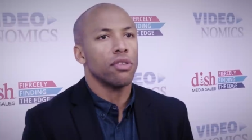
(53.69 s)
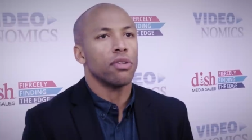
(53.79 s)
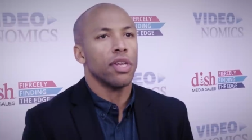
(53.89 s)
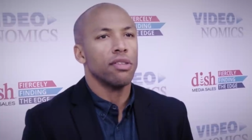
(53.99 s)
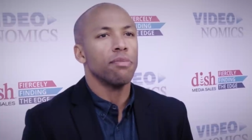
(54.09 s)

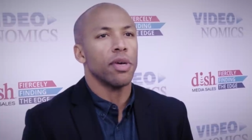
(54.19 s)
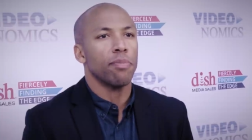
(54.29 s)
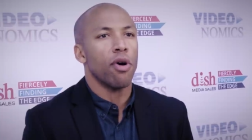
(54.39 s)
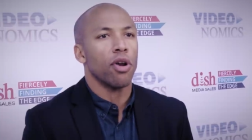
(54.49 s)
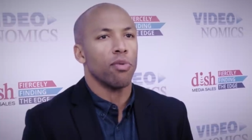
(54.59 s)
So that's a
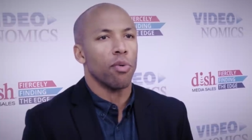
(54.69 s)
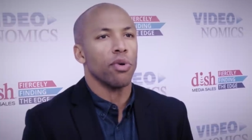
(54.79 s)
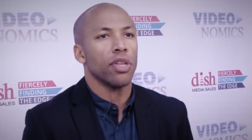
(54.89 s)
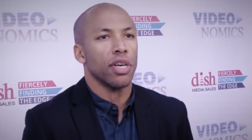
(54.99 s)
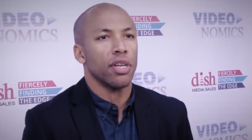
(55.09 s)
big part of what
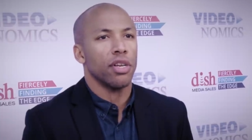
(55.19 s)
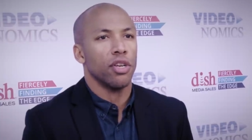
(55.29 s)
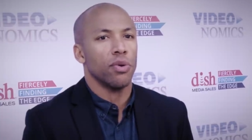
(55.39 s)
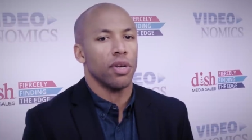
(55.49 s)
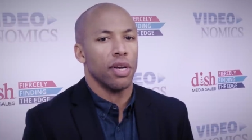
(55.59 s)
we're looking to
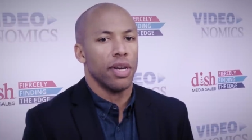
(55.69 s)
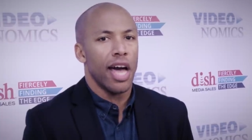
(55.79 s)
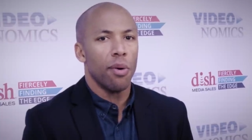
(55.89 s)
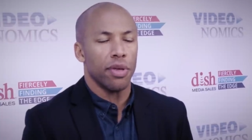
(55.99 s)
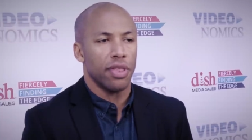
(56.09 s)
do and, and
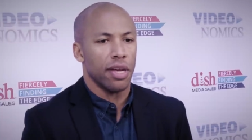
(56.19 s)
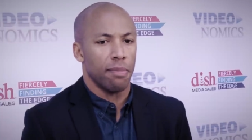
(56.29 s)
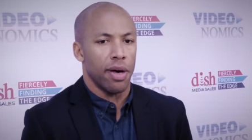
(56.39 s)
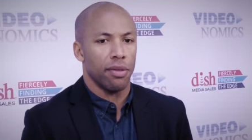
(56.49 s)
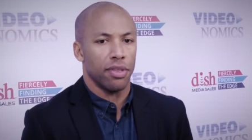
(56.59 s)
how we think
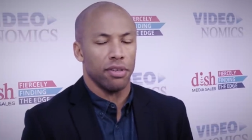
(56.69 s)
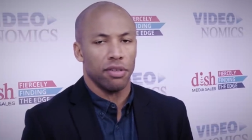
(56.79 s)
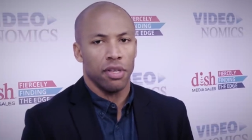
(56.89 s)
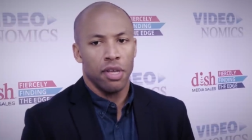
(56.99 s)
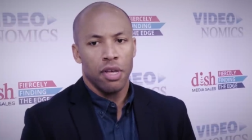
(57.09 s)
about
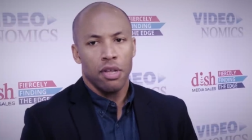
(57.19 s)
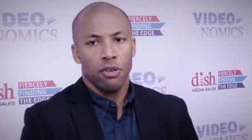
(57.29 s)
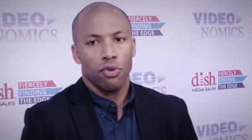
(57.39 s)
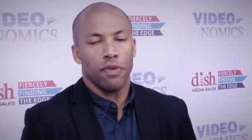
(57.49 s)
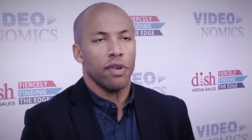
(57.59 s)
this
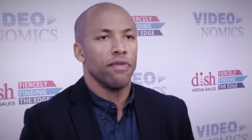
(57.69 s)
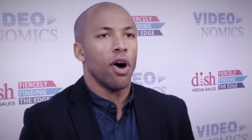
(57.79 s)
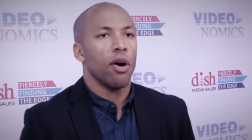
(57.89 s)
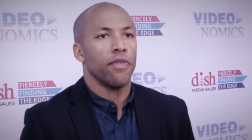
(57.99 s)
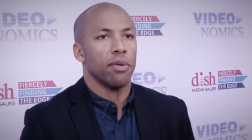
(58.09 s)
sort of
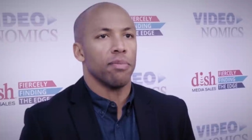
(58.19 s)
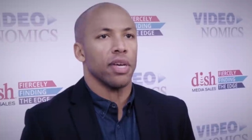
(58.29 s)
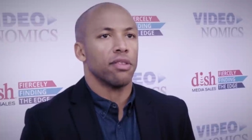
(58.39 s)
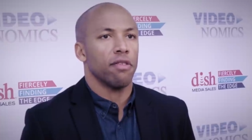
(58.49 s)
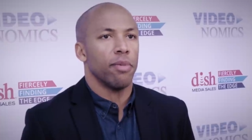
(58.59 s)
evolving
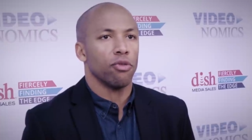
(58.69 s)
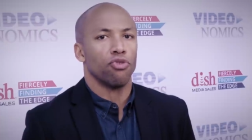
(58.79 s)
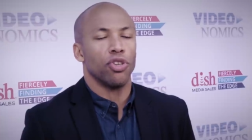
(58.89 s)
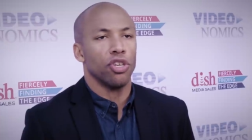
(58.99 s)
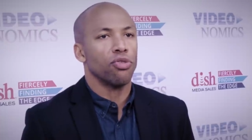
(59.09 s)
mix of both
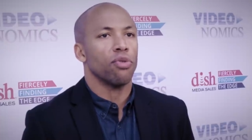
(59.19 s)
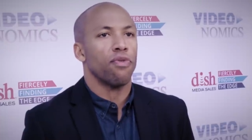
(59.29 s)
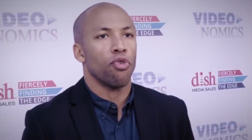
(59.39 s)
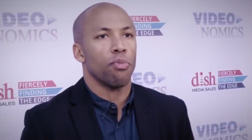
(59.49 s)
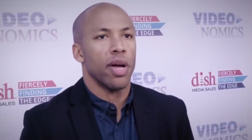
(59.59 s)
traditional
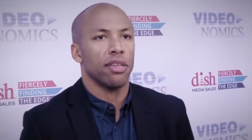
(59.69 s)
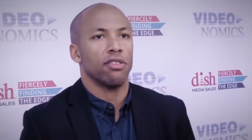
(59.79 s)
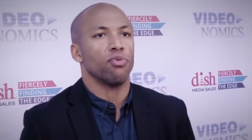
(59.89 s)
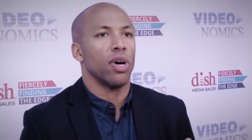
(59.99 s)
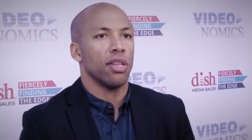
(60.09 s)

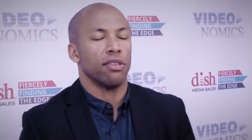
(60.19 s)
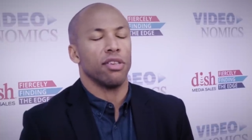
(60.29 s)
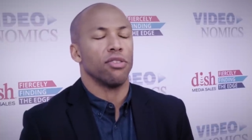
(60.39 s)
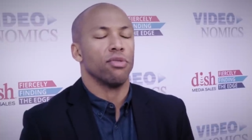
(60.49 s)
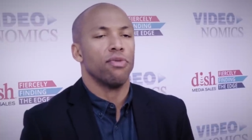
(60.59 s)
formats as well as
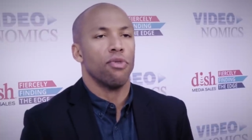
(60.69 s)
digital